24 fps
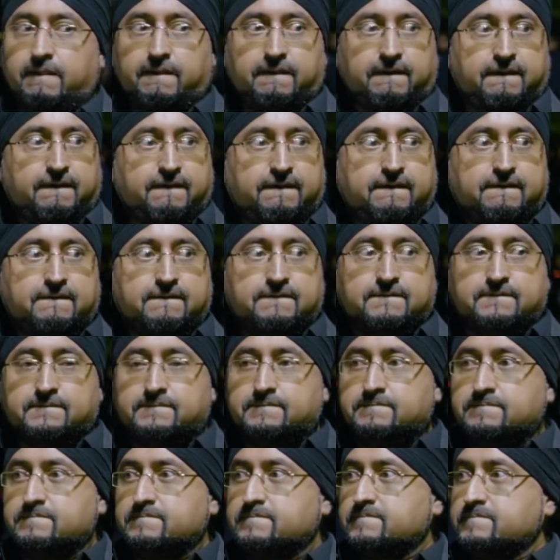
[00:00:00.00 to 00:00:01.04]

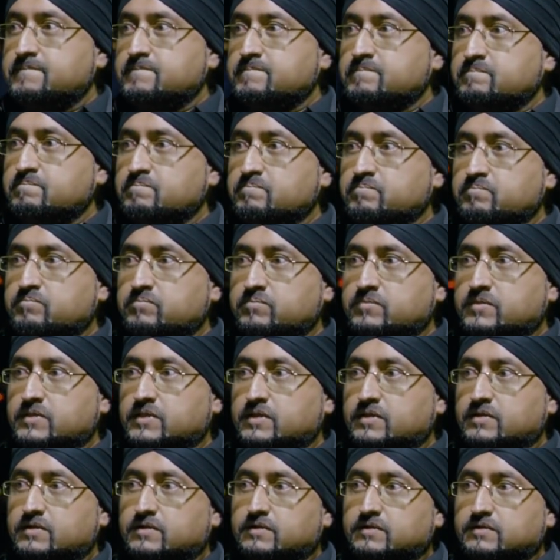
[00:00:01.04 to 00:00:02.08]

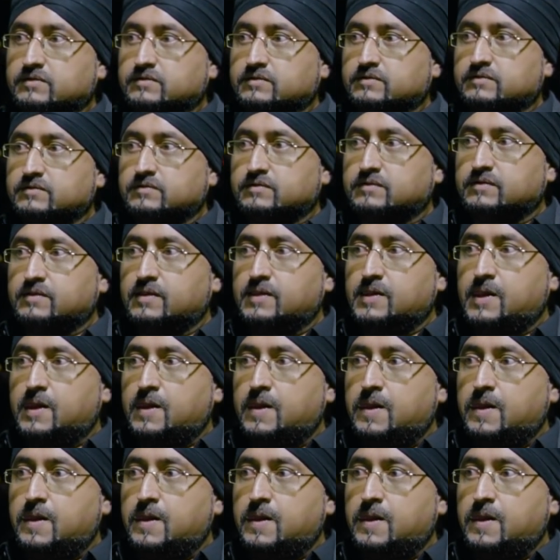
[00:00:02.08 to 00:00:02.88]
(silent)